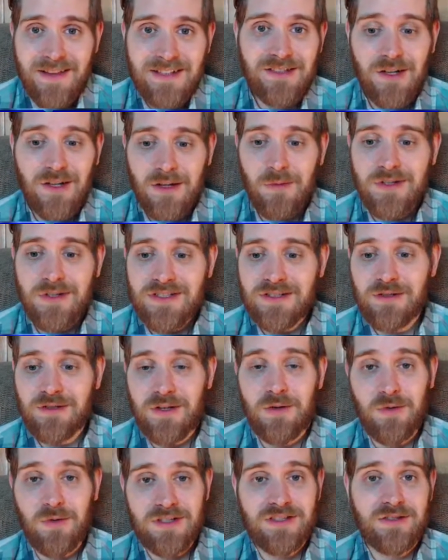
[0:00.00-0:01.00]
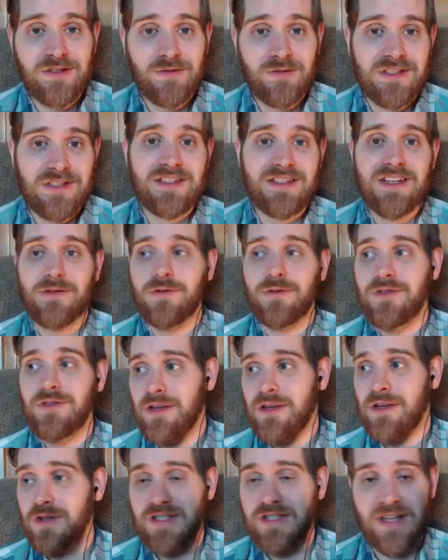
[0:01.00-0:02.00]
That's all he wants to do. He wants to use the sequel.
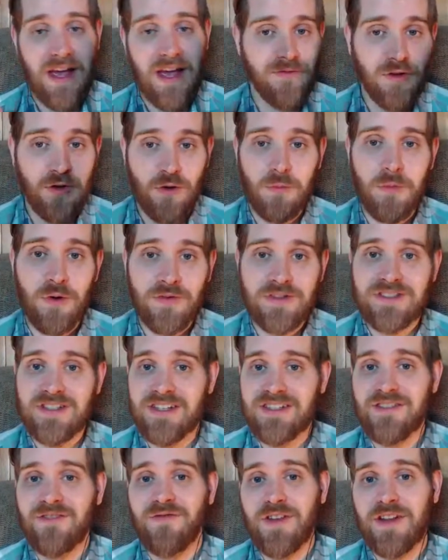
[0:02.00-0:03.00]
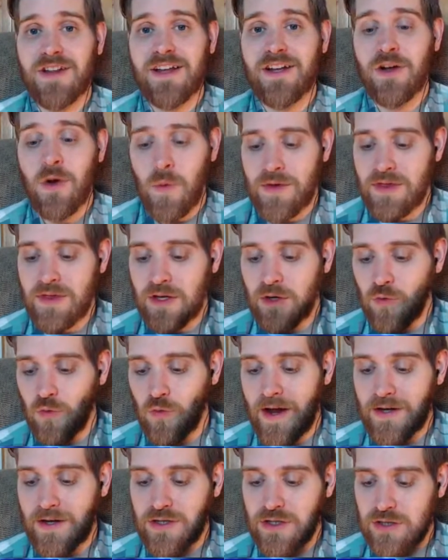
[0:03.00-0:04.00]
He wants to have two movies. Doesn't feel like going the
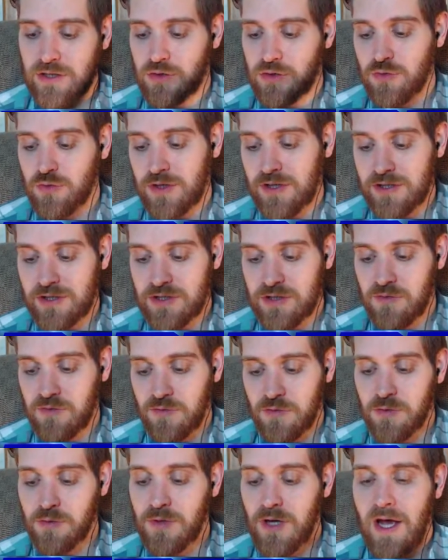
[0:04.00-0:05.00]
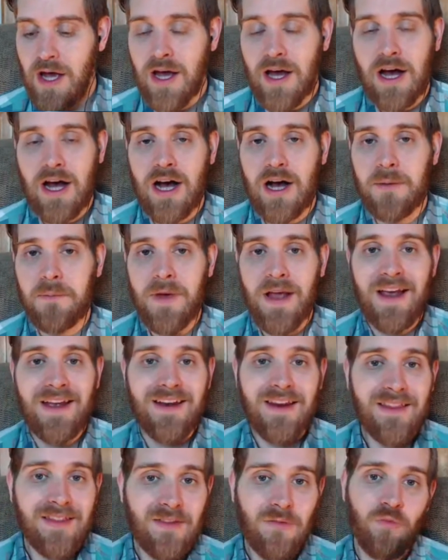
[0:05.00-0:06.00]
grand trilogy route.
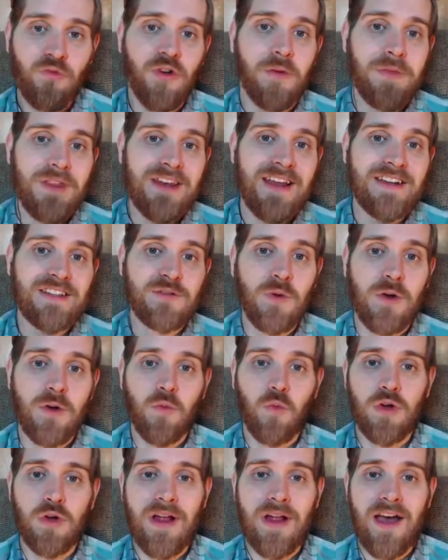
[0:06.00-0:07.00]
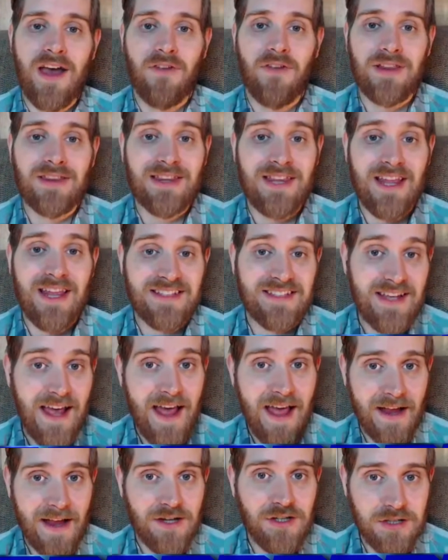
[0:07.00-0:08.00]
And from the next one, we'll have less
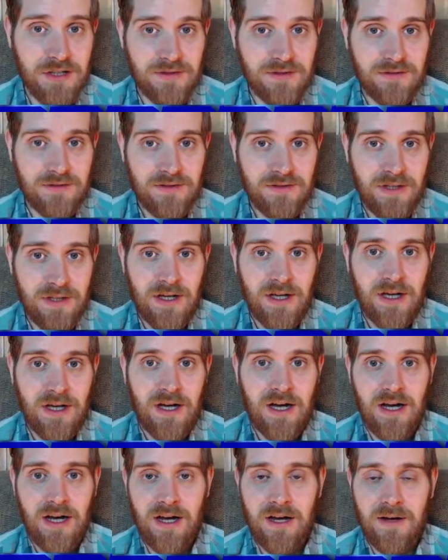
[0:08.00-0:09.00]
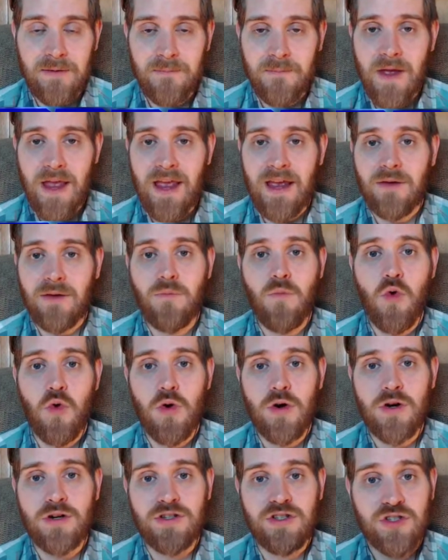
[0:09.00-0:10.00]
action and
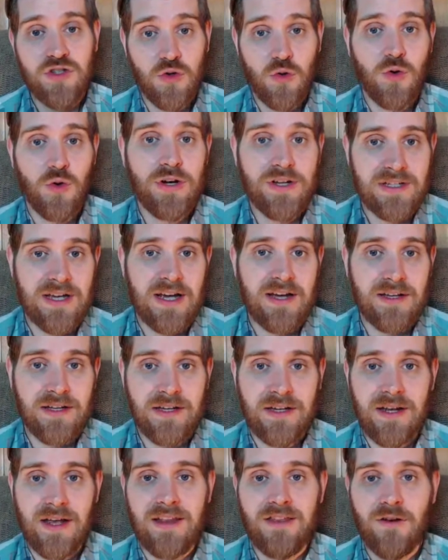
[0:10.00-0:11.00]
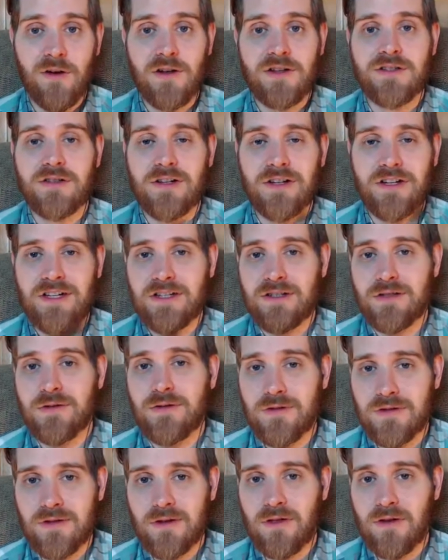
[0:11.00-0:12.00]
more storytelling, and they're also going to
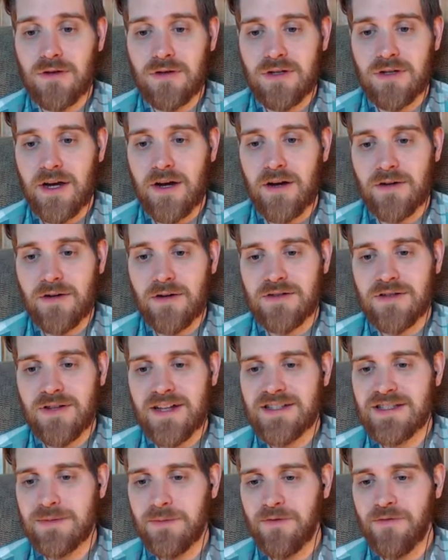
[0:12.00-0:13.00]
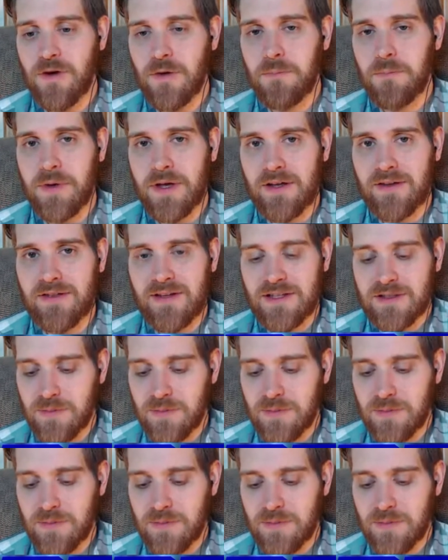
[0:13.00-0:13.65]
introduce a third character. So that's some of our big things.